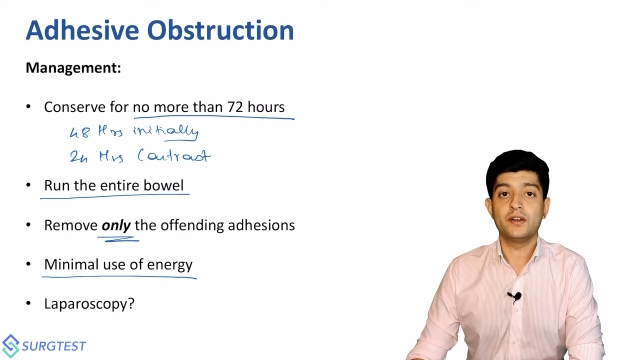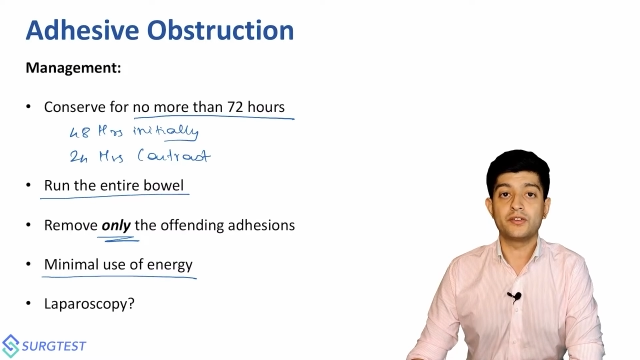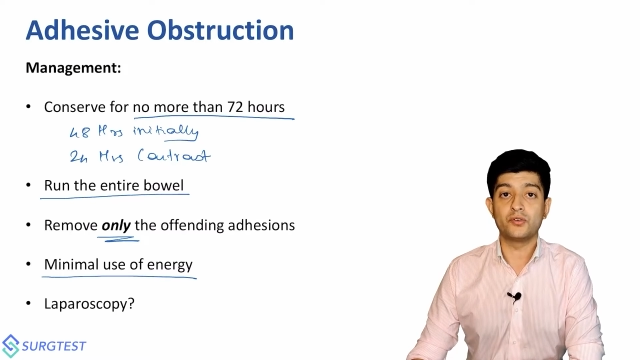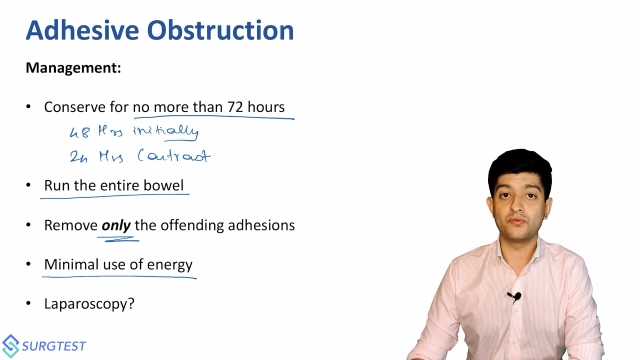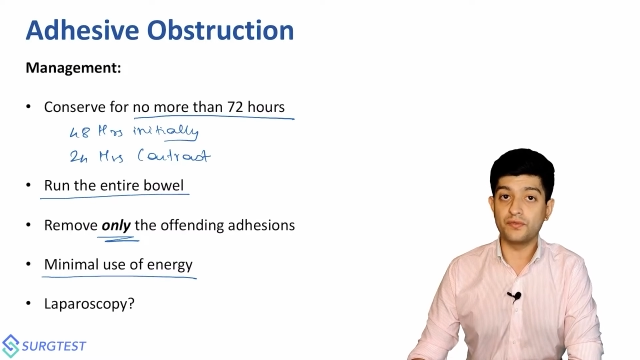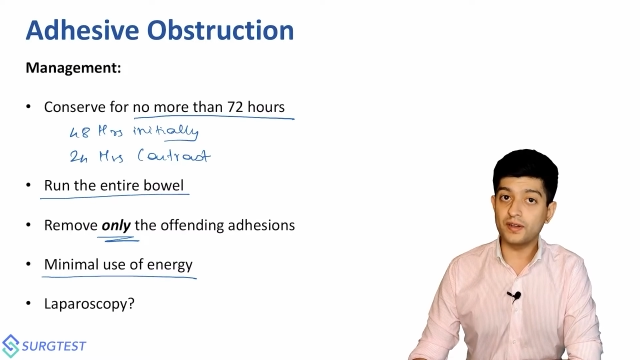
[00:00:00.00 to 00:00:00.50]

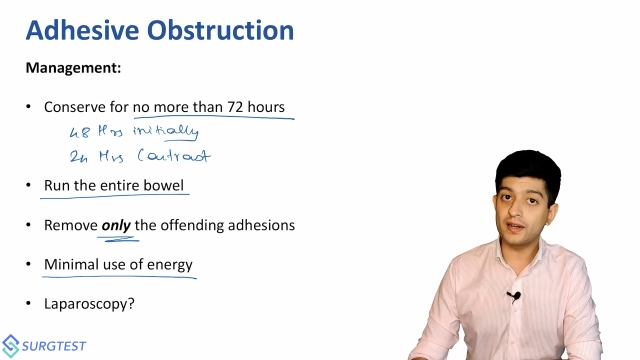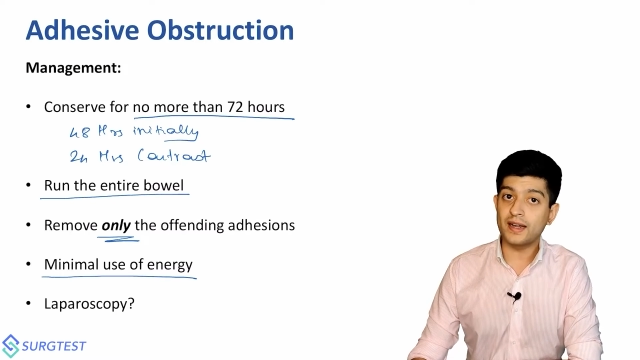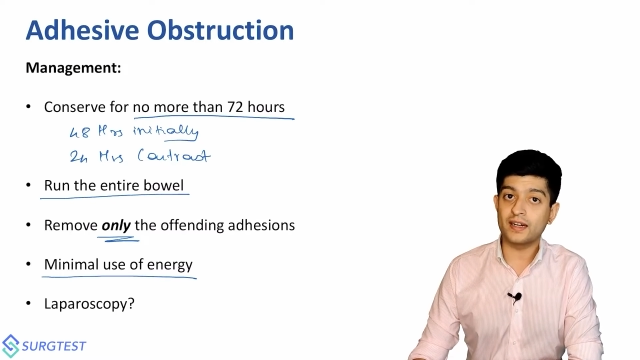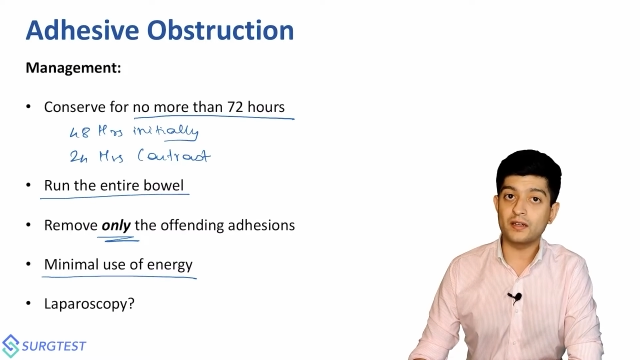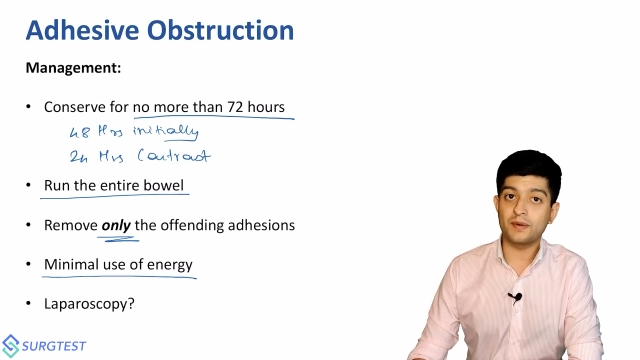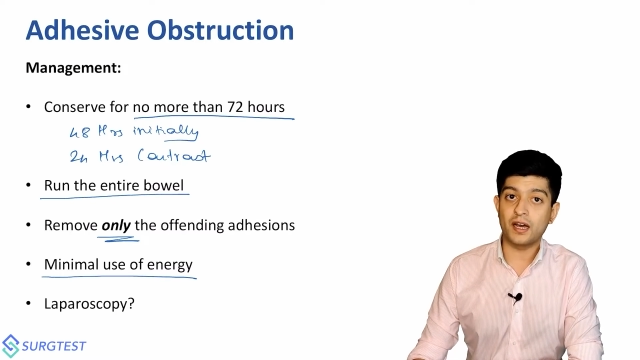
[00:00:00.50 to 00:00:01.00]
you will
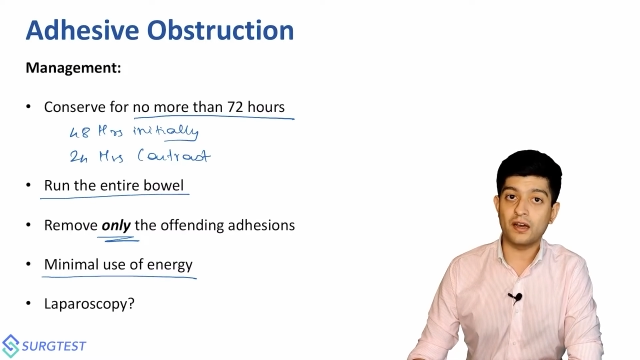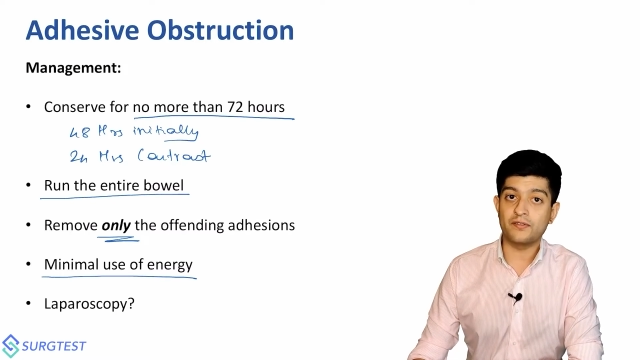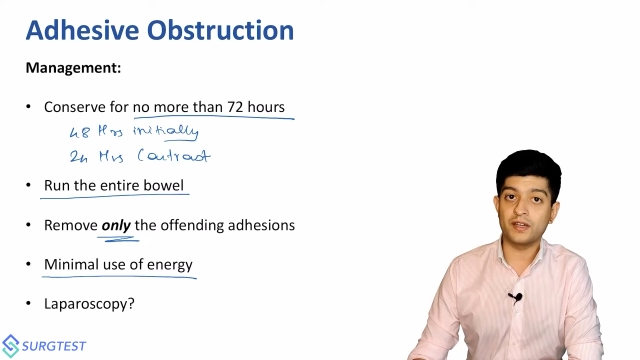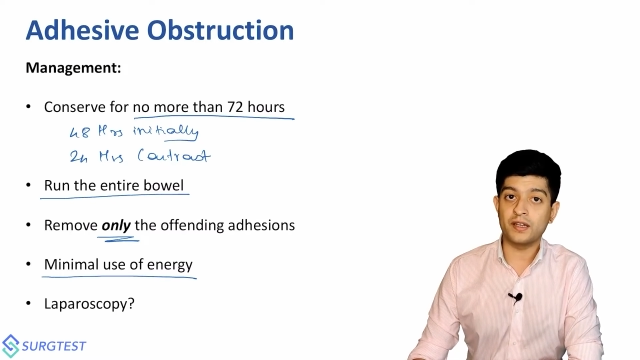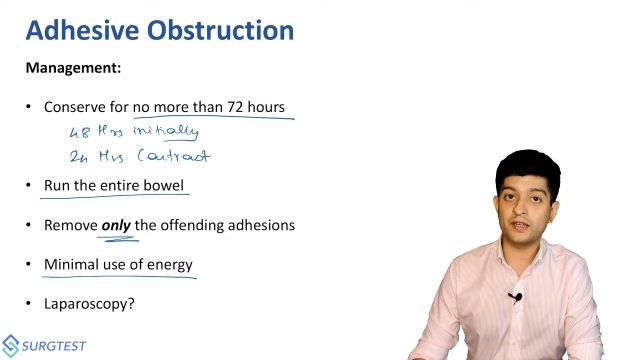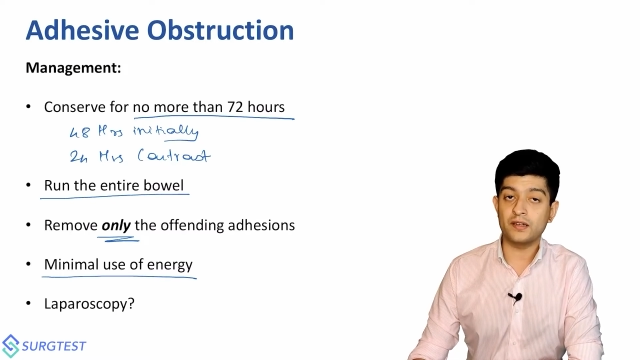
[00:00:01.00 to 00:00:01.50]
end up
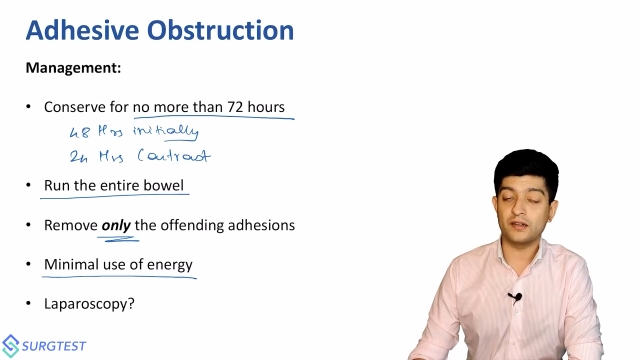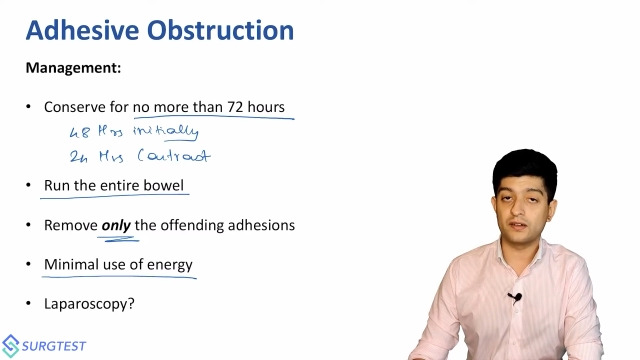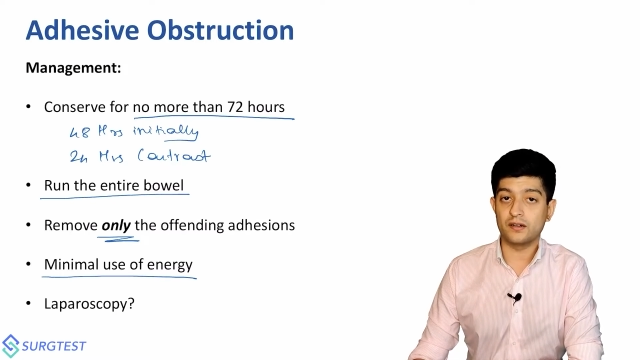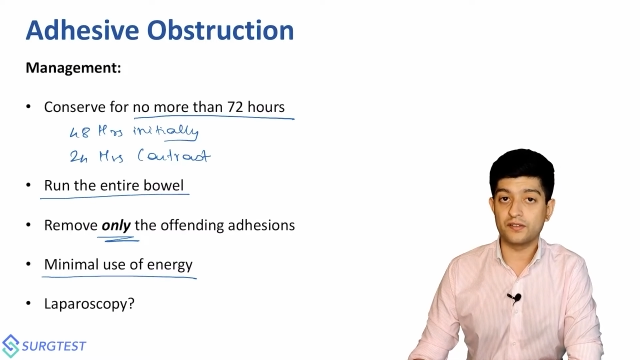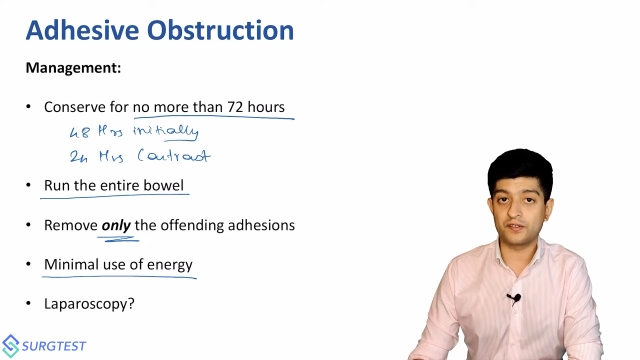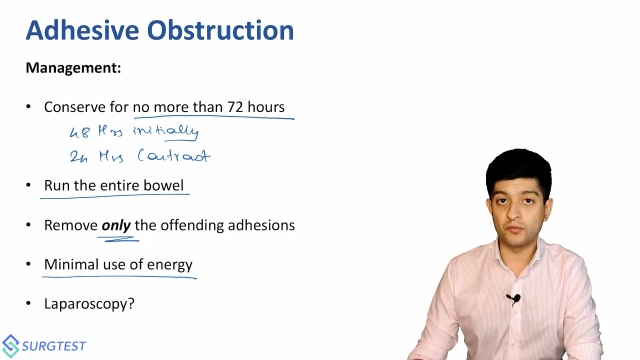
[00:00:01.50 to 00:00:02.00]
having
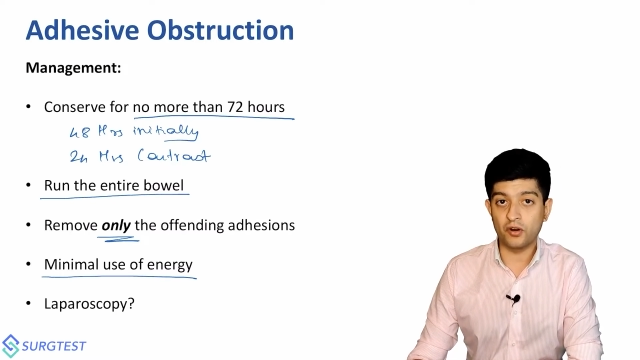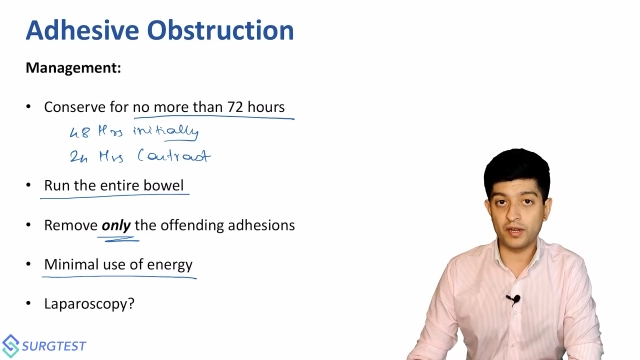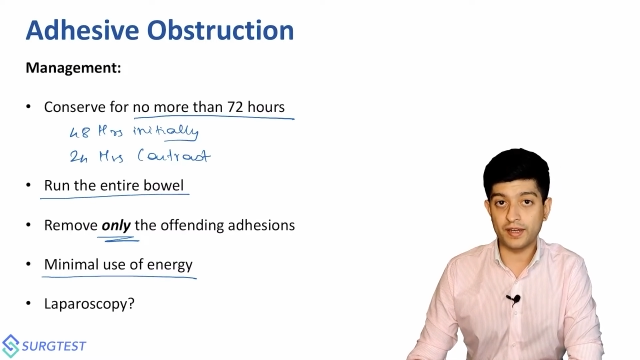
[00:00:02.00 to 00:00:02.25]
a small